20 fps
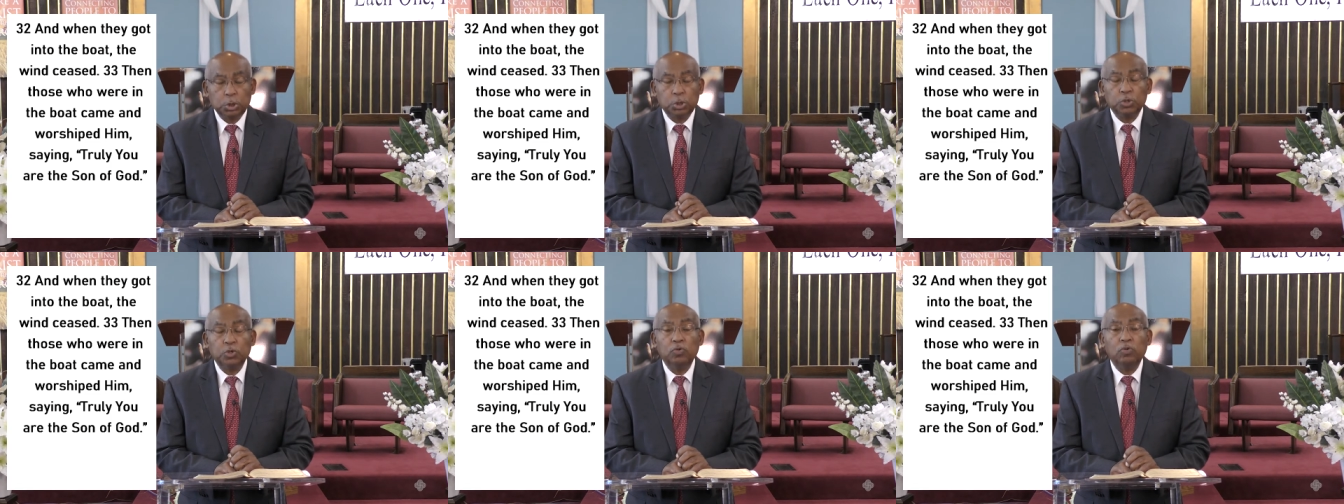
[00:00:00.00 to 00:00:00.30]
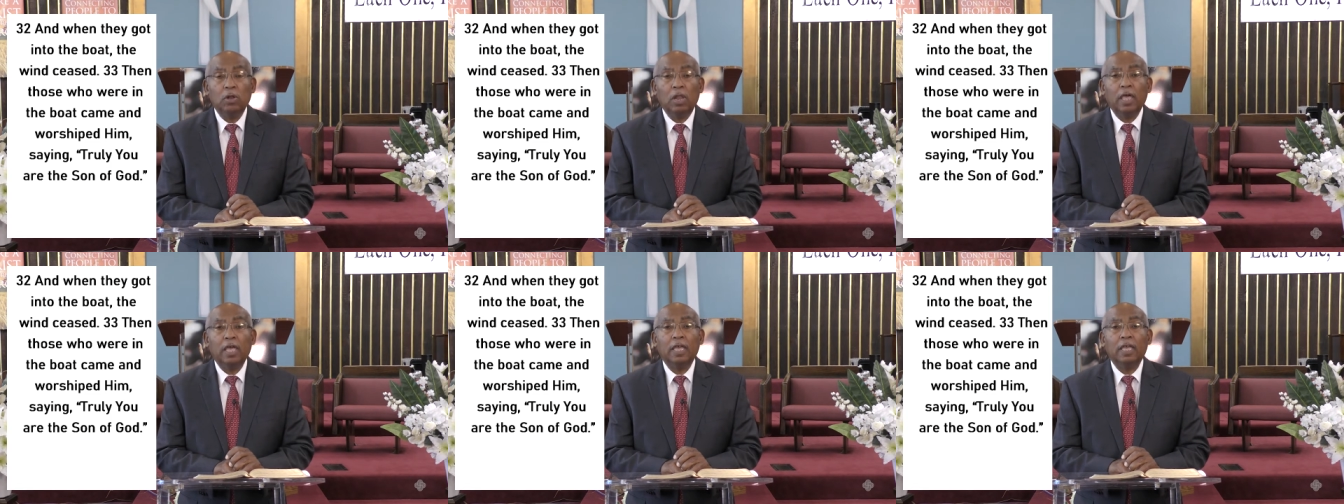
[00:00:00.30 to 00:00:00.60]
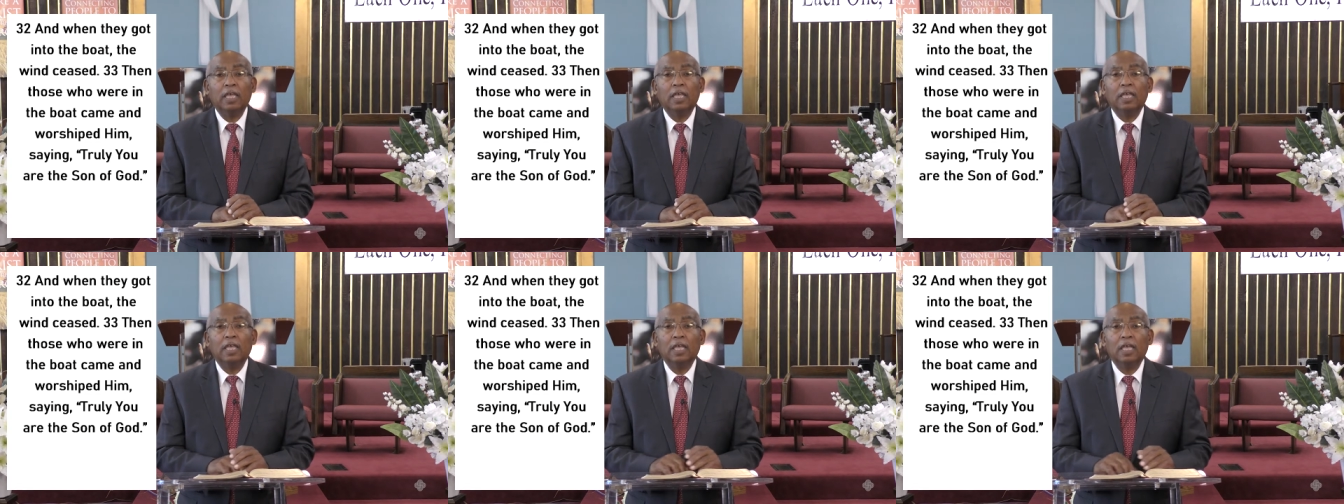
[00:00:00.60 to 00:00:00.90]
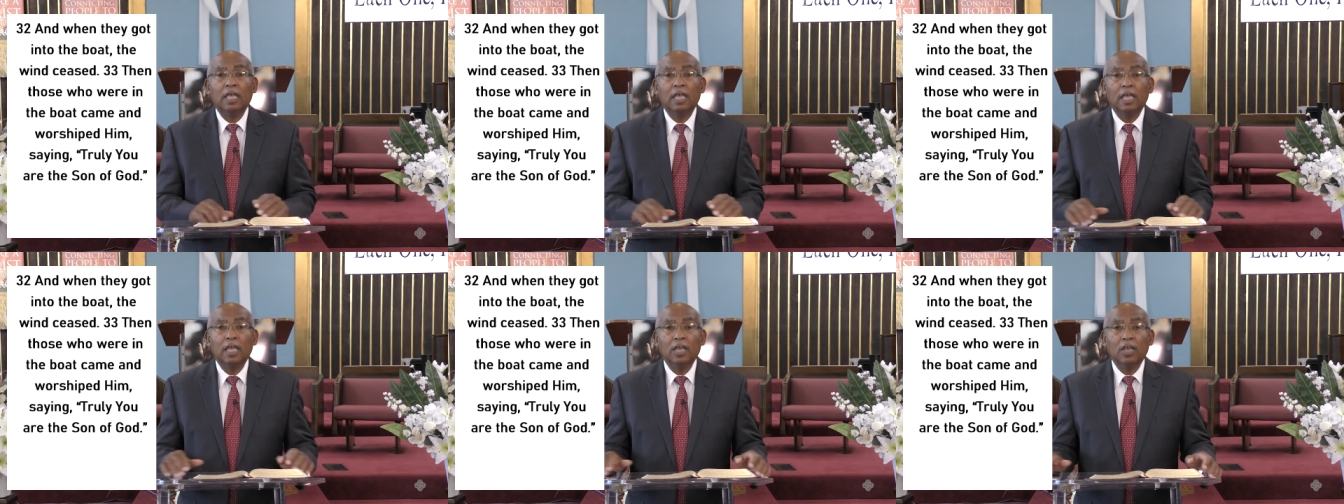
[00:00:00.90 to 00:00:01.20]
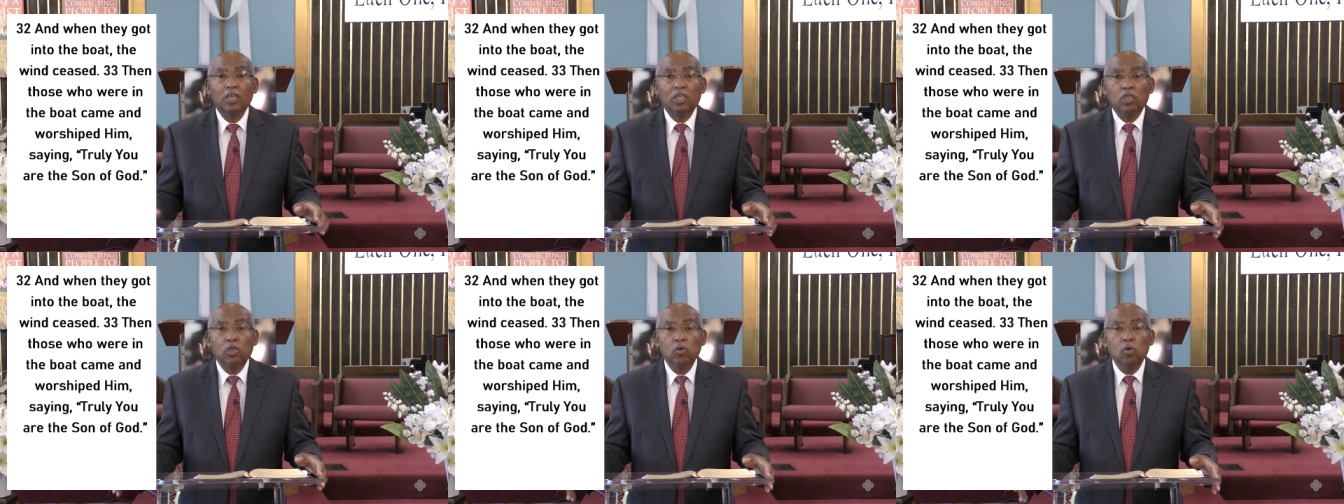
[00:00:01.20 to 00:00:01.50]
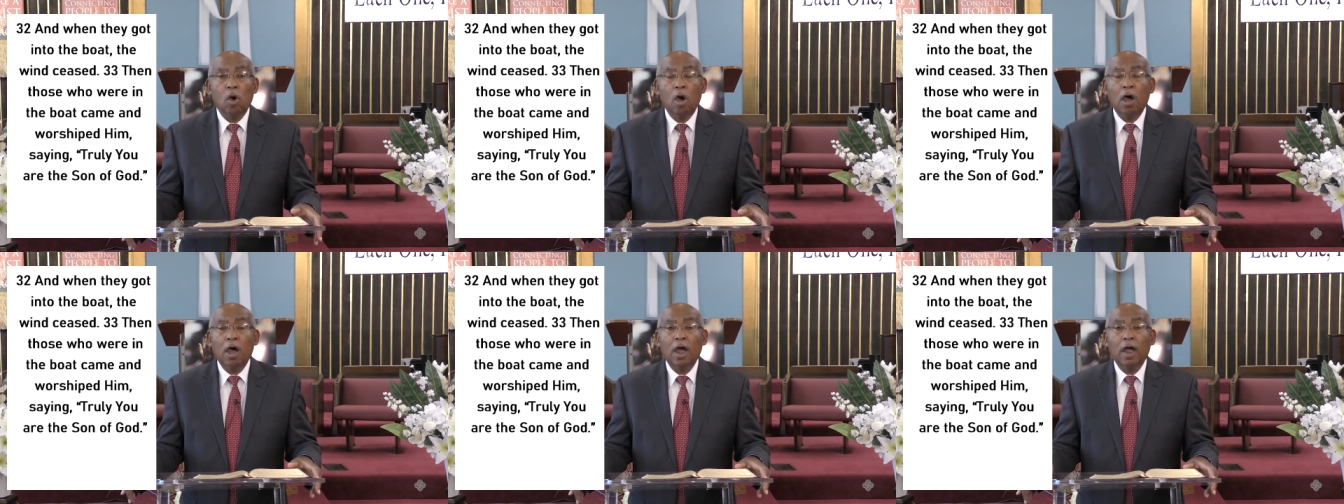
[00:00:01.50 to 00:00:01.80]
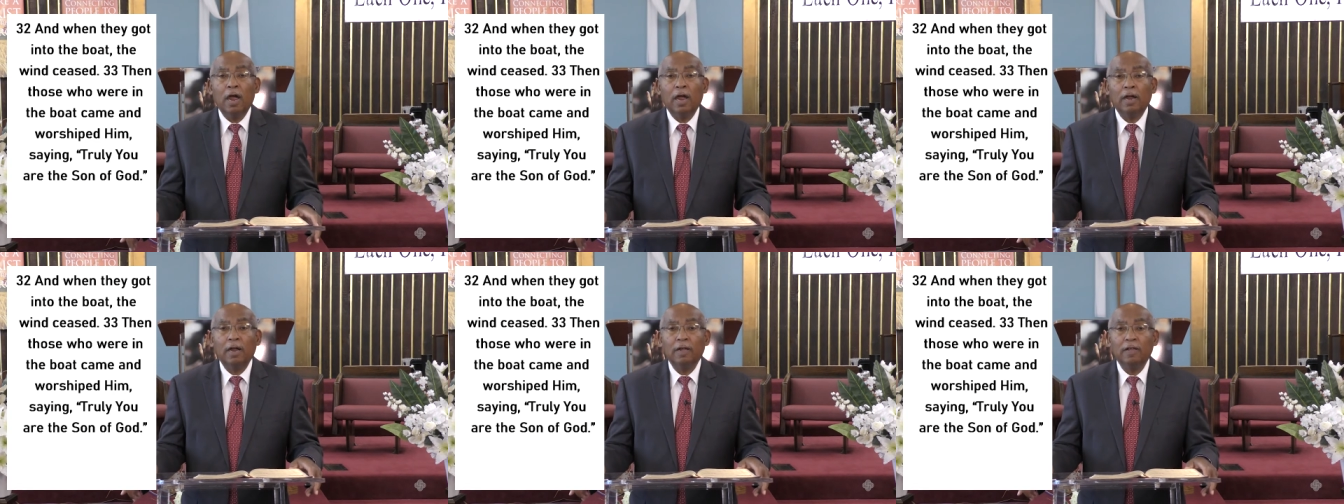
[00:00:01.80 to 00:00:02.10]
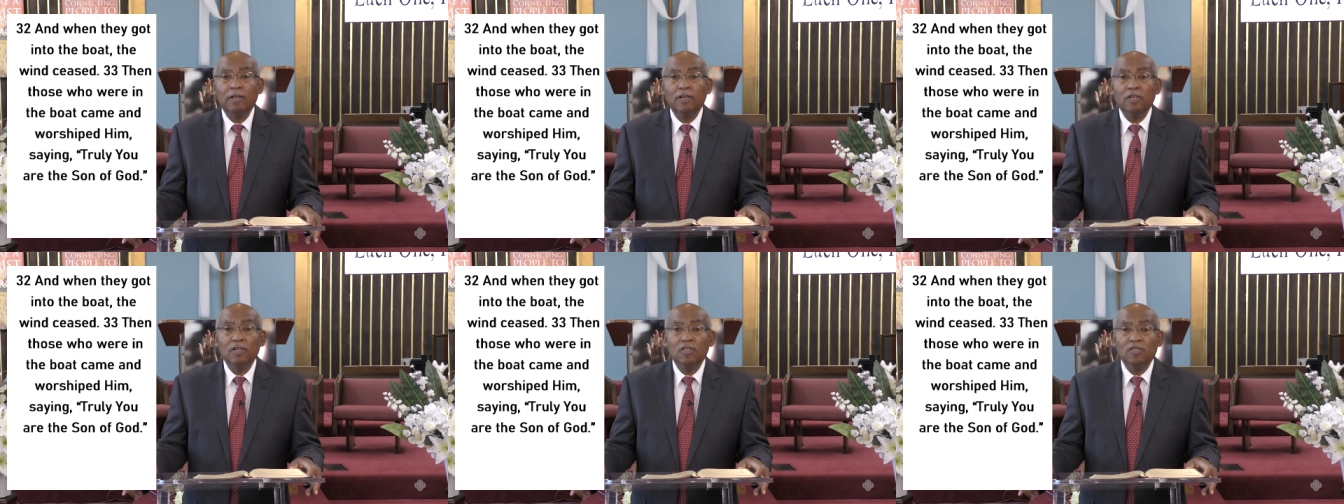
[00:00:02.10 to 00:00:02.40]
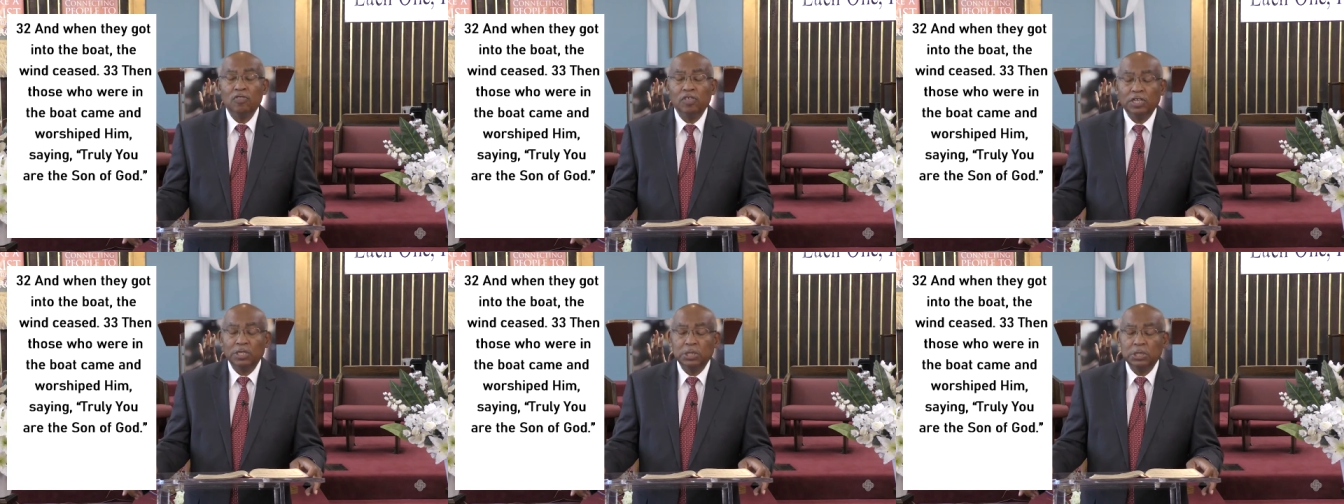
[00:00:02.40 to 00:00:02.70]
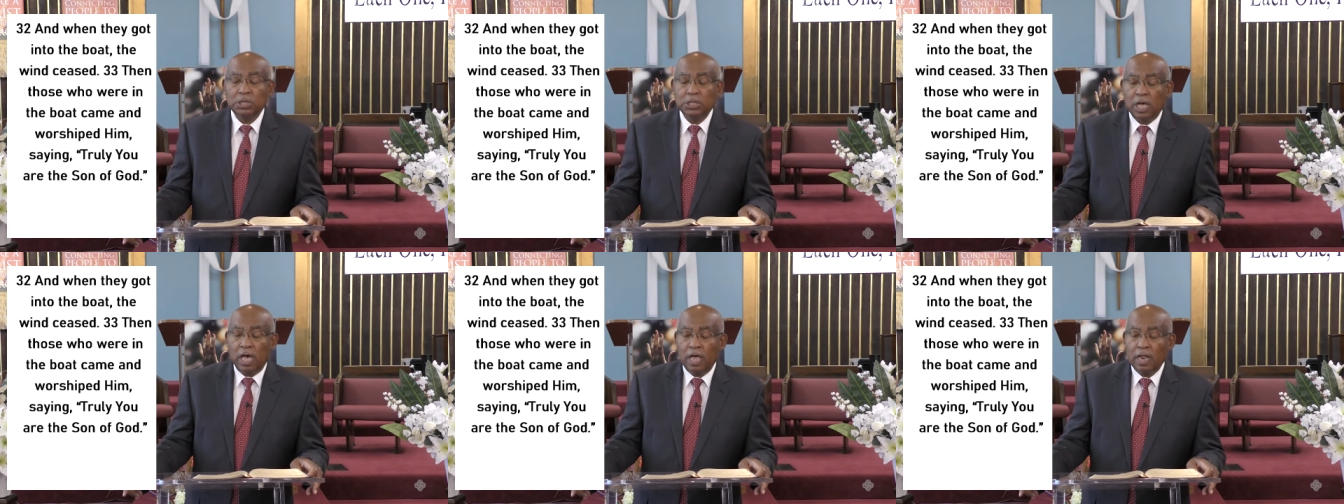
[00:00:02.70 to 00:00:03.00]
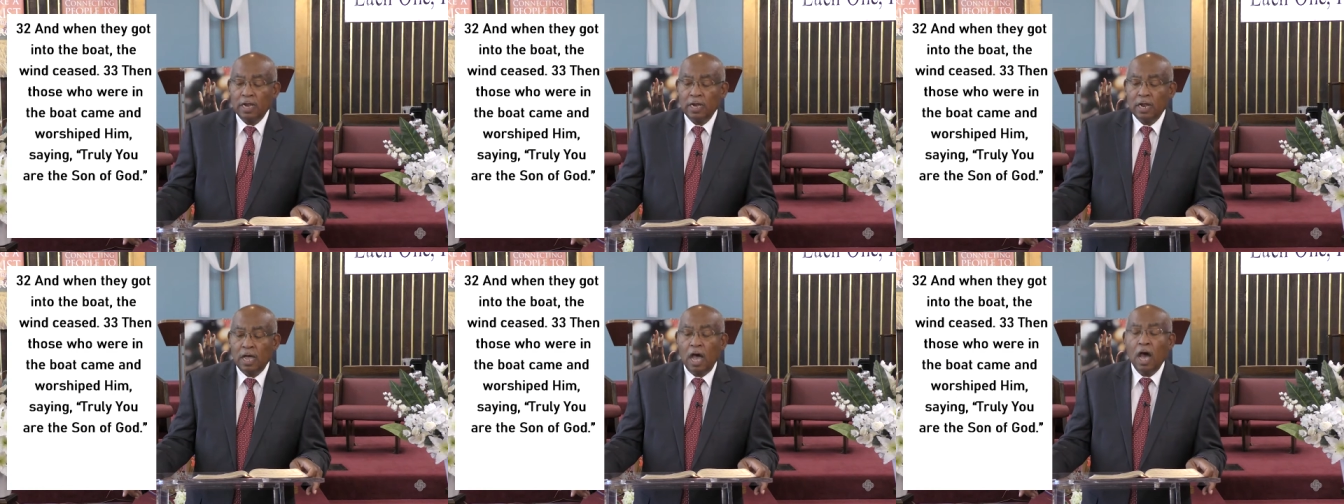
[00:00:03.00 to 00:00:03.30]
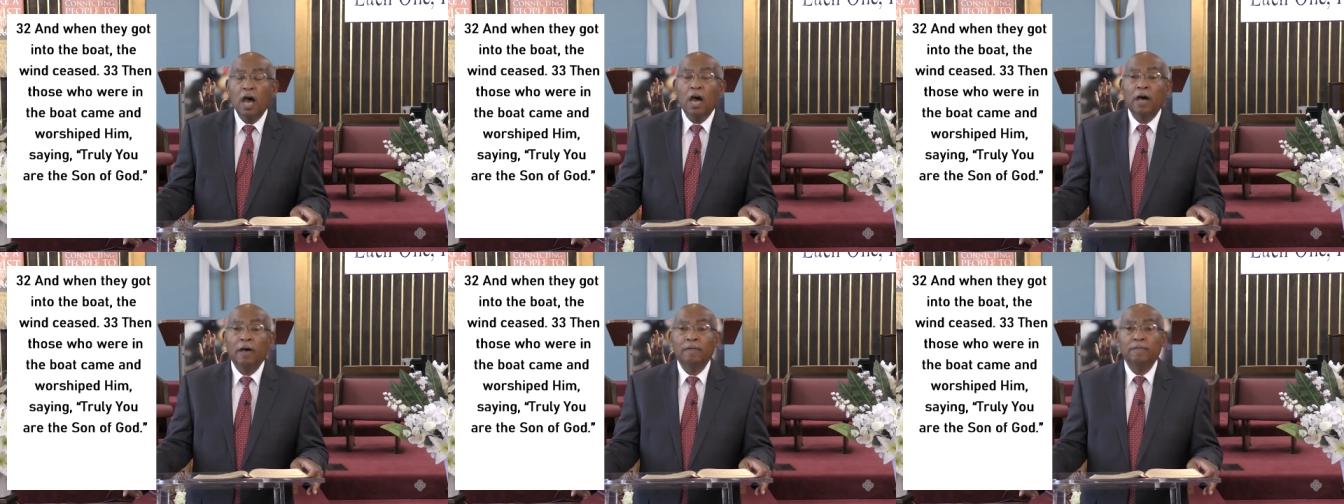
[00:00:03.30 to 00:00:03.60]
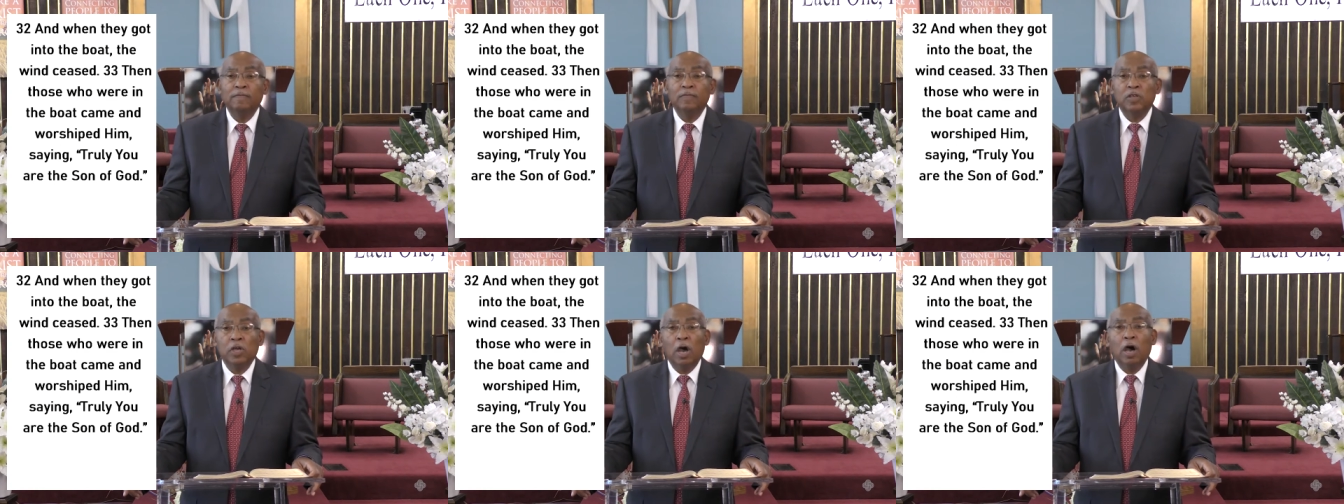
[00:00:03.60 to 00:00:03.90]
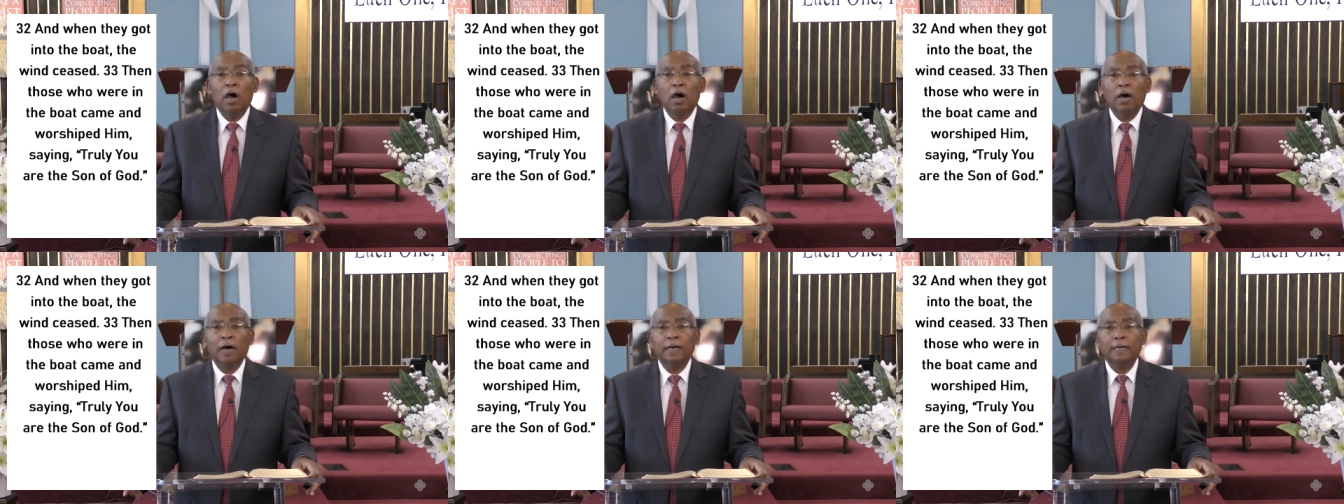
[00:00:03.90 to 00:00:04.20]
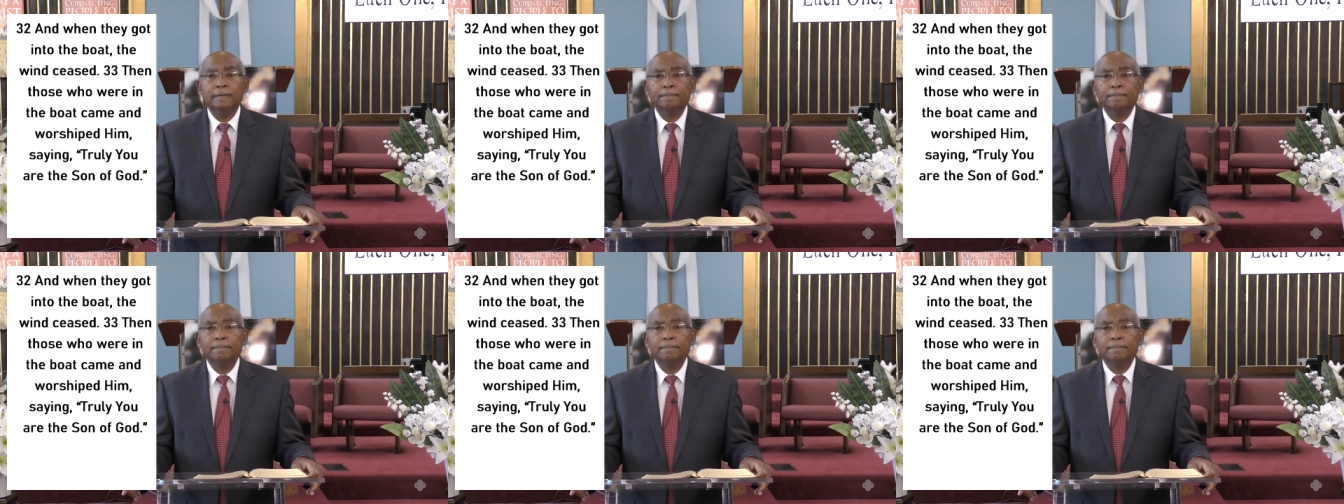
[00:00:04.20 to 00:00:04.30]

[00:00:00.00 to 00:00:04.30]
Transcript: Truly, you are the Son of God.